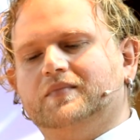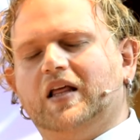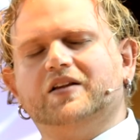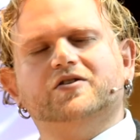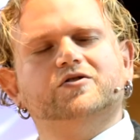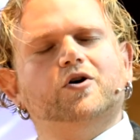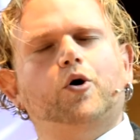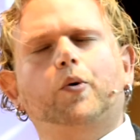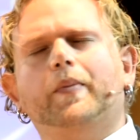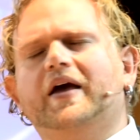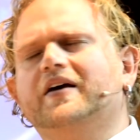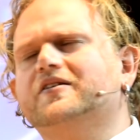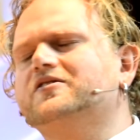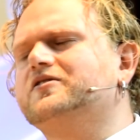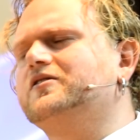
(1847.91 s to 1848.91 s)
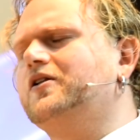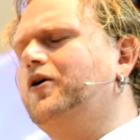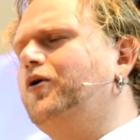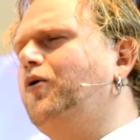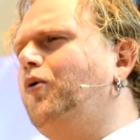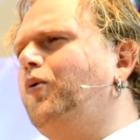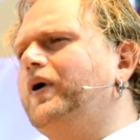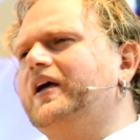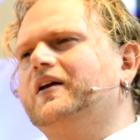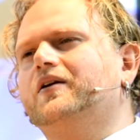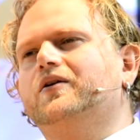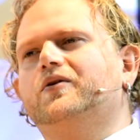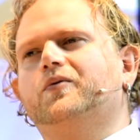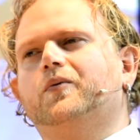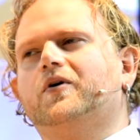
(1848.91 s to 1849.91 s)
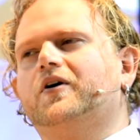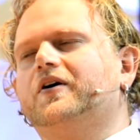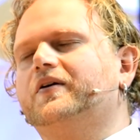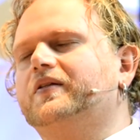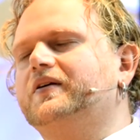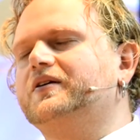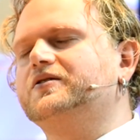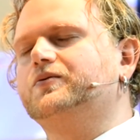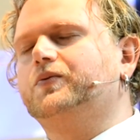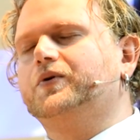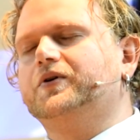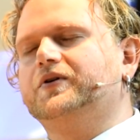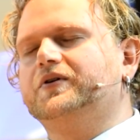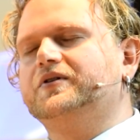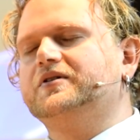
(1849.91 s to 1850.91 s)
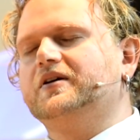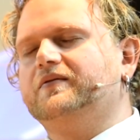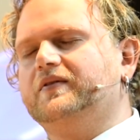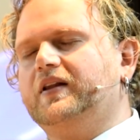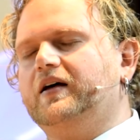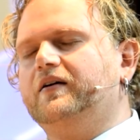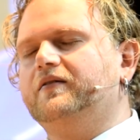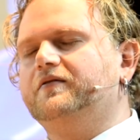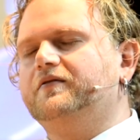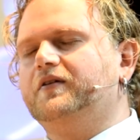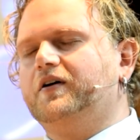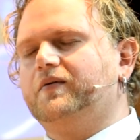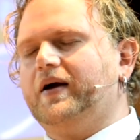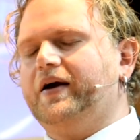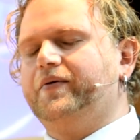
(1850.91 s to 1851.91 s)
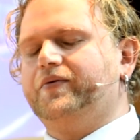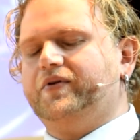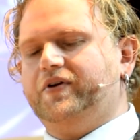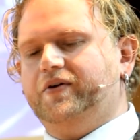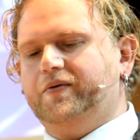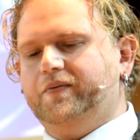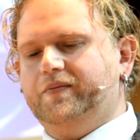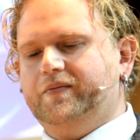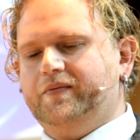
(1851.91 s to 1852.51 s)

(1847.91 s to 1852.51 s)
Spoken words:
And so may a slow wind work these words of love around you.